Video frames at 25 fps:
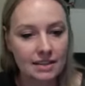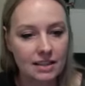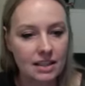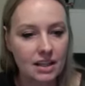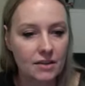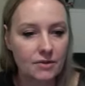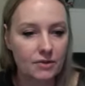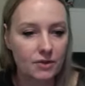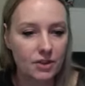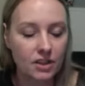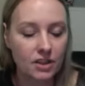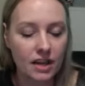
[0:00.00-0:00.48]
And I
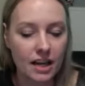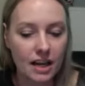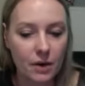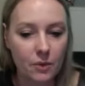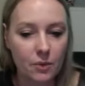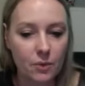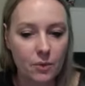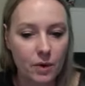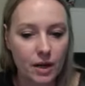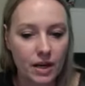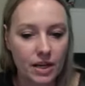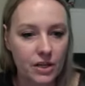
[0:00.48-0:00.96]
feel like
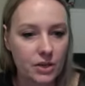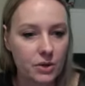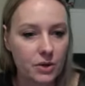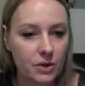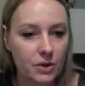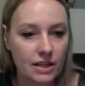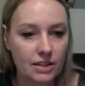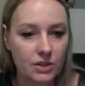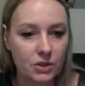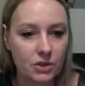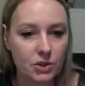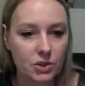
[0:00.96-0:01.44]
what you
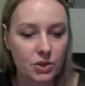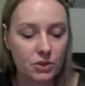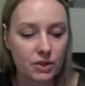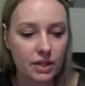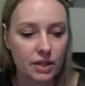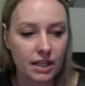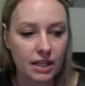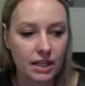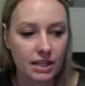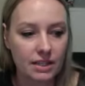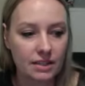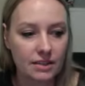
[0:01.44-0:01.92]
guys are
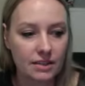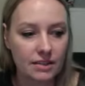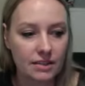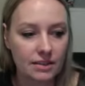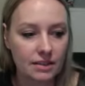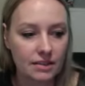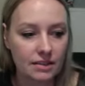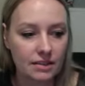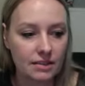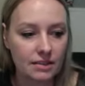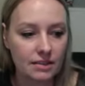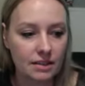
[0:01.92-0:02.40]
doing is,
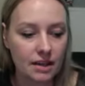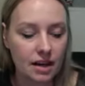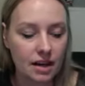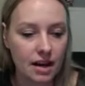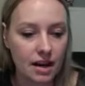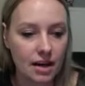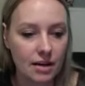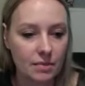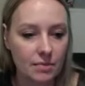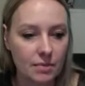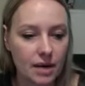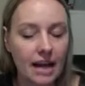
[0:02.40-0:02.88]

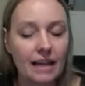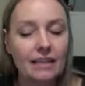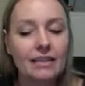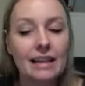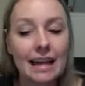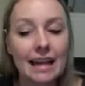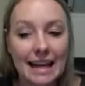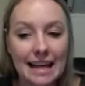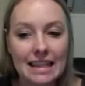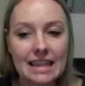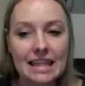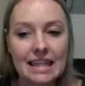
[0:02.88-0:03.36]
I
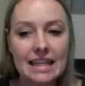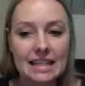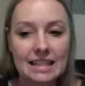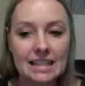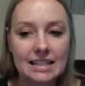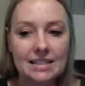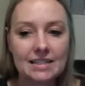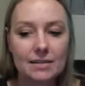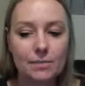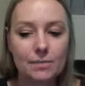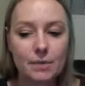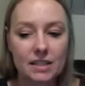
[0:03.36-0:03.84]
like that it's
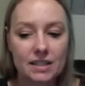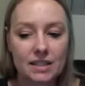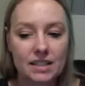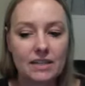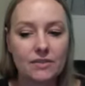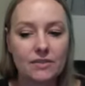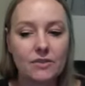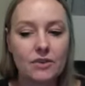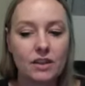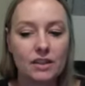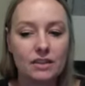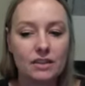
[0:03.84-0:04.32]

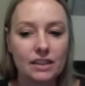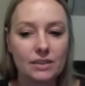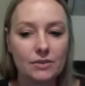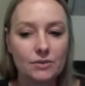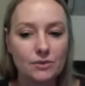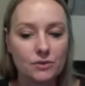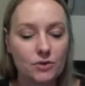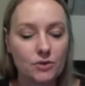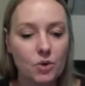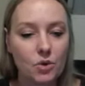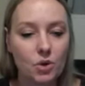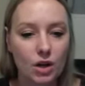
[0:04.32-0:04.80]
specifically
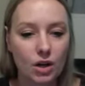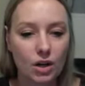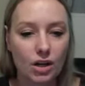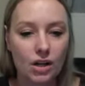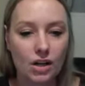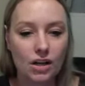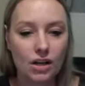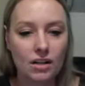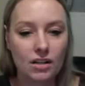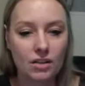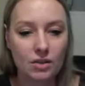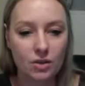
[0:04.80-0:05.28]

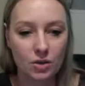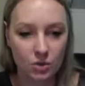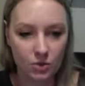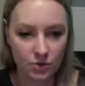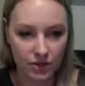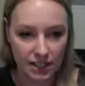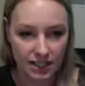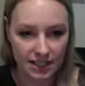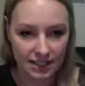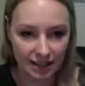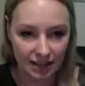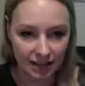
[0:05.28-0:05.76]
for
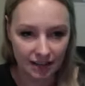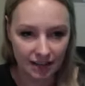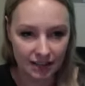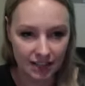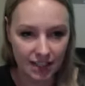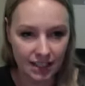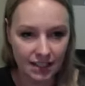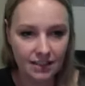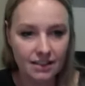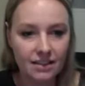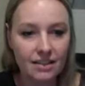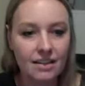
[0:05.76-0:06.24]

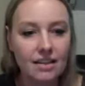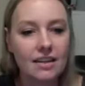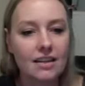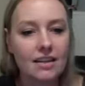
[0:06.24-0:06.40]
reselling.